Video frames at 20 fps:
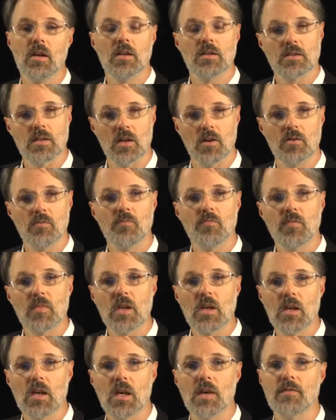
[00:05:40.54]
So,
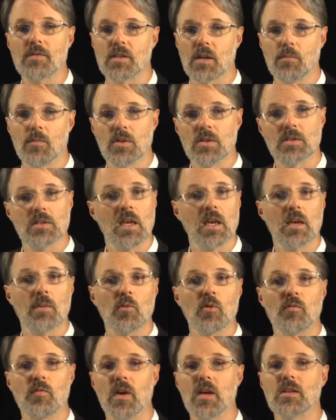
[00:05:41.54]
if someone's name
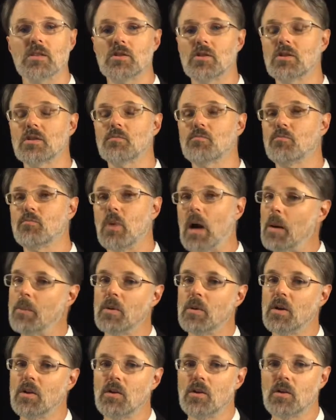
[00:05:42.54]
or face just
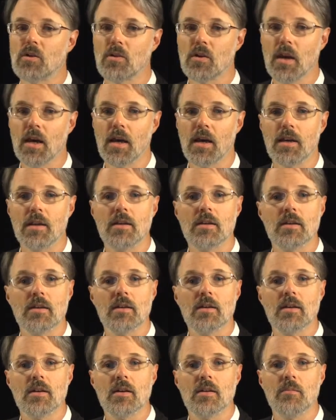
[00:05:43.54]
popped into your head,
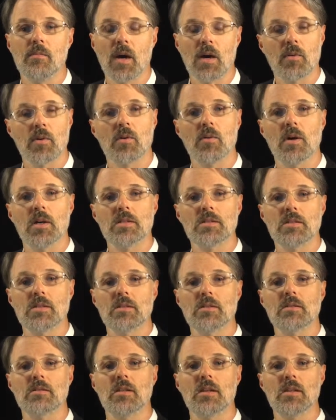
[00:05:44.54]
my request
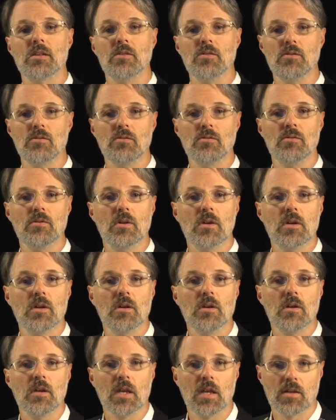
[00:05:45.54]
is that you
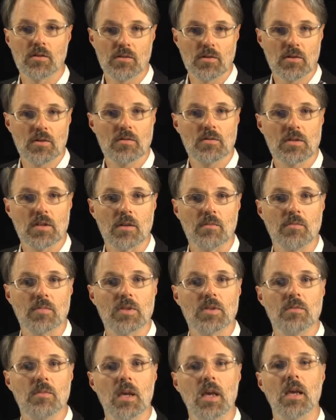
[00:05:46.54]
introduce them
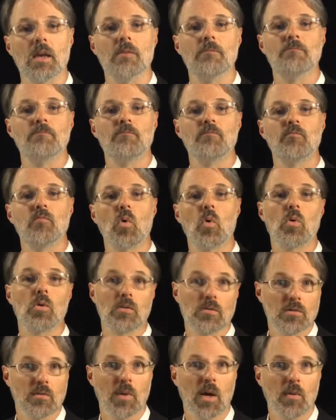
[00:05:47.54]
to me or
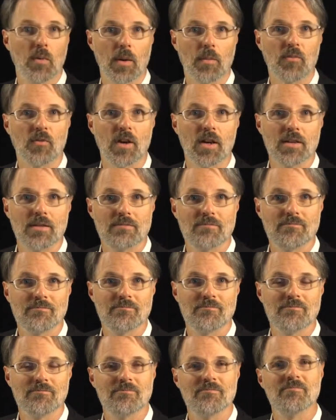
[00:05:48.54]
to my website.
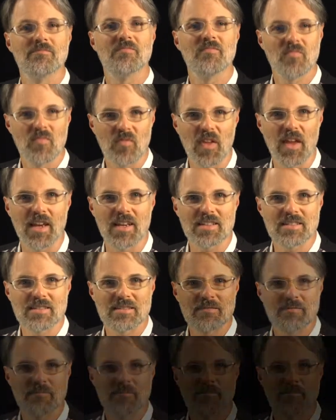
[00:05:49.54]
Thanks.